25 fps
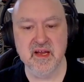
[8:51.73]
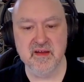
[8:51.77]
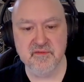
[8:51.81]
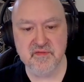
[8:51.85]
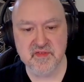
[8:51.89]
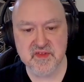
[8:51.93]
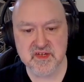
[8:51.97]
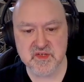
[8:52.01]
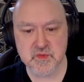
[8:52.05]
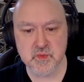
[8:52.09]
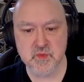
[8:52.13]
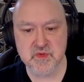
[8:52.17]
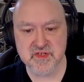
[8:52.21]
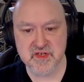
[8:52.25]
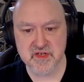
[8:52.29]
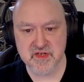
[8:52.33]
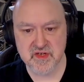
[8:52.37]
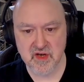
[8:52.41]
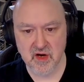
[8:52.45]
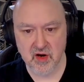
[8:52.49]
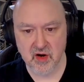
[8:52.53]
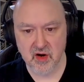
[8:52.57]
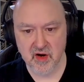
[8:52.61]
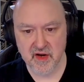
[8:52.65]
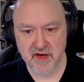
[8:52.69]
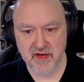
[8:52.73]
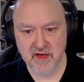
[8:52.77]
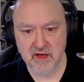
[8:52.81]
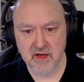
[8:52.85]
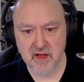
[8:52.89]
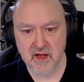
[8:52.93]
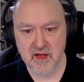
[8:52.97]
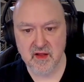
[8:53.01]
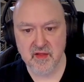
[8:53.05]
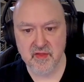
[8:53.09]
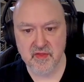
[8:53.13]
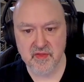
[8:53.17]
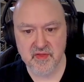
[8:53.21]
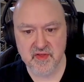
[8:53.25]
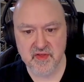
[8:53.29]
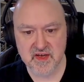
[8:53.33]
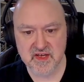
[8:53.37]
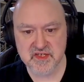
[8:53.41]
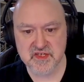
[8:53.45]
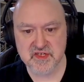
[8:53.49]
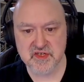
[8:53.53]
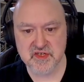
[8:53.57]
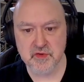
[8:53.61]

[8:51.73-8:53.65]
If this was a nine, these